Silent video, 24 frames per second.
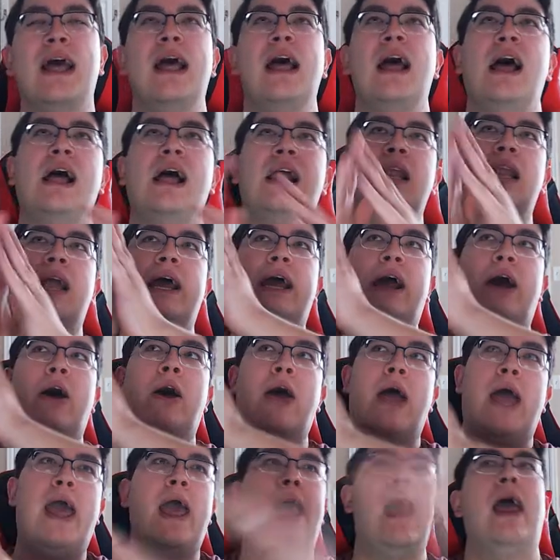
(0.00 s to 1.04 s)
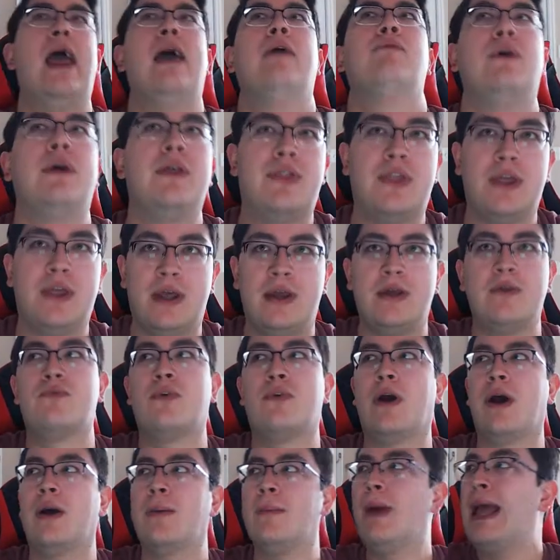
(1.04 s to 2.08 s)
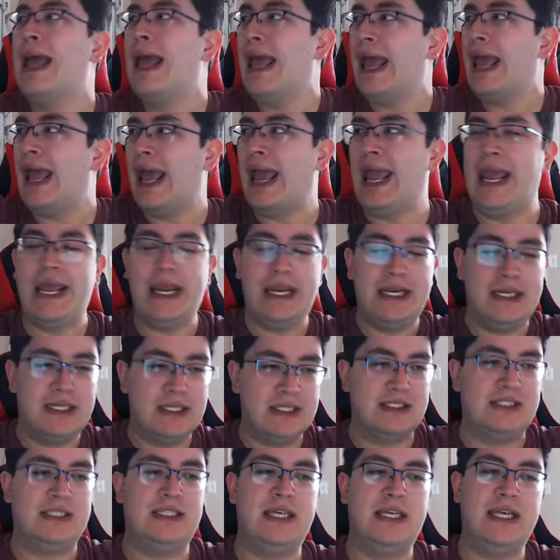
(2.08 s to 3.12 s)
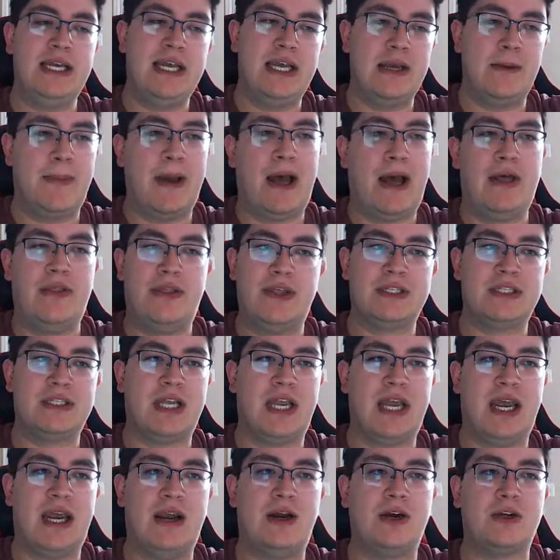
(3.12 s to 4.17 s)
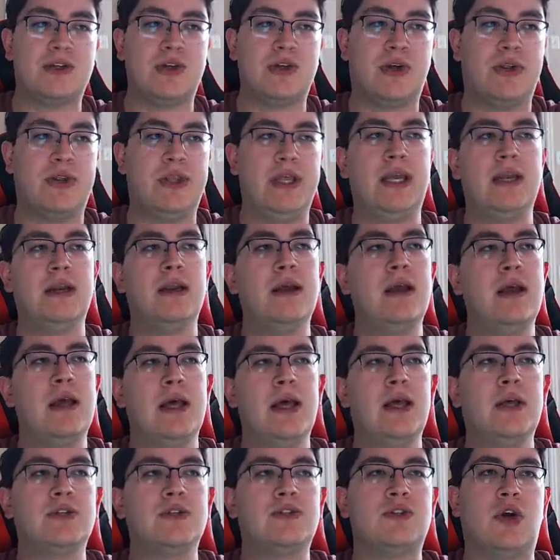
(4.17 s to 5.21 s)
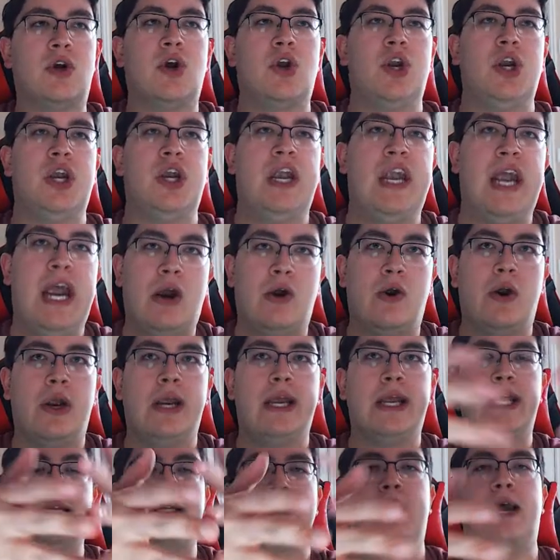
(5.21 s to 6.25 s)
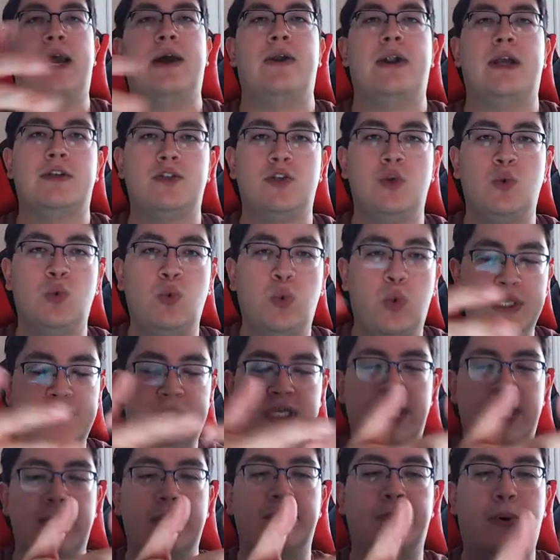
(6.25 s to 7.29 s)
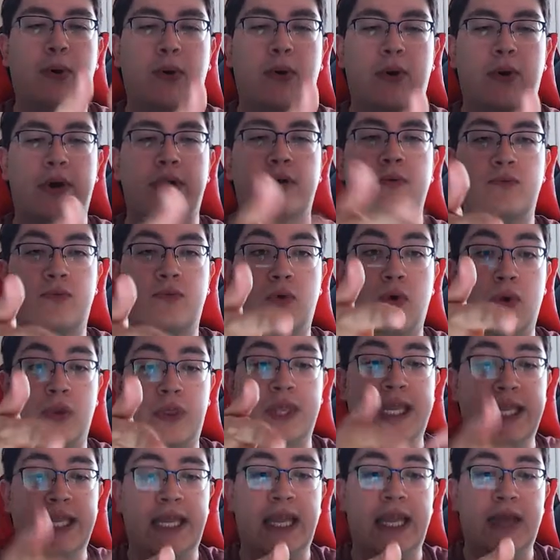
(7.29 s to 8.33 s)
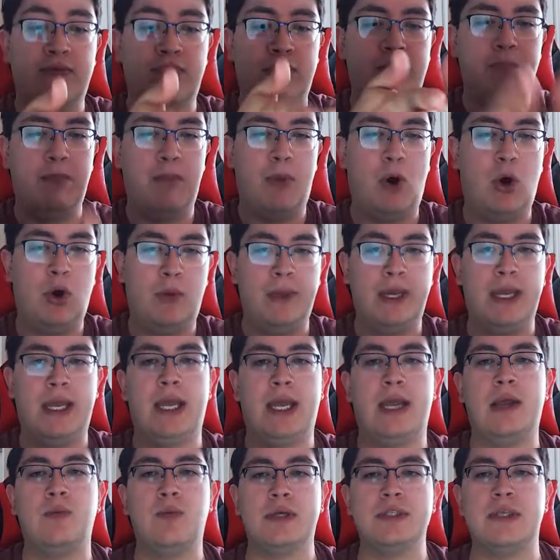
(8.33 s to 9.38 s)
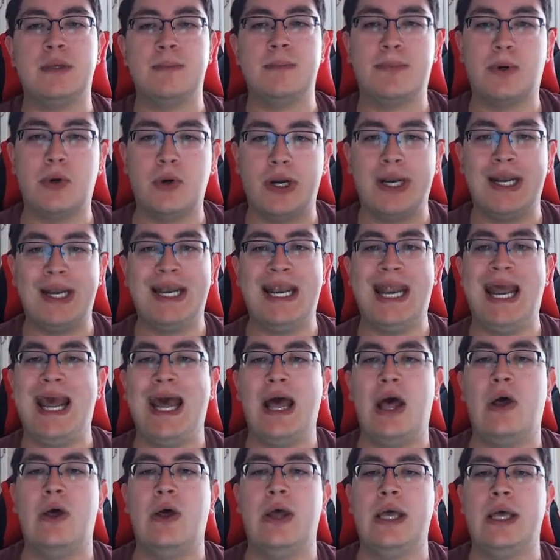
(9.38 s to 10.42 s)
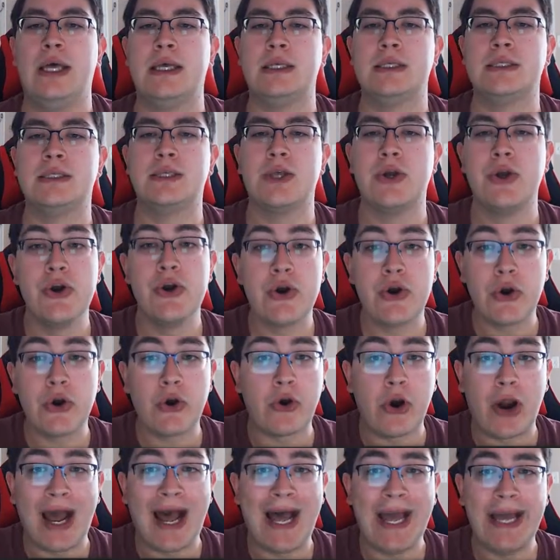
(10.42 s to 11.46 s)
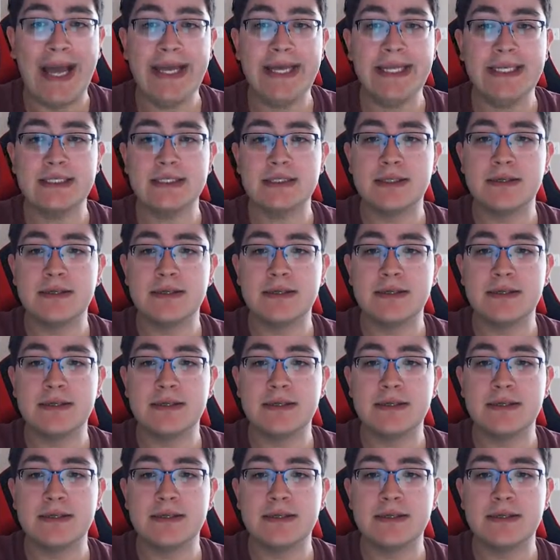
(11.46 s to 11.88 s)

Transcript: lay out everything from A to Z about this character and then start narrowing it down as to what's important for the given moment. And what's important now is her height,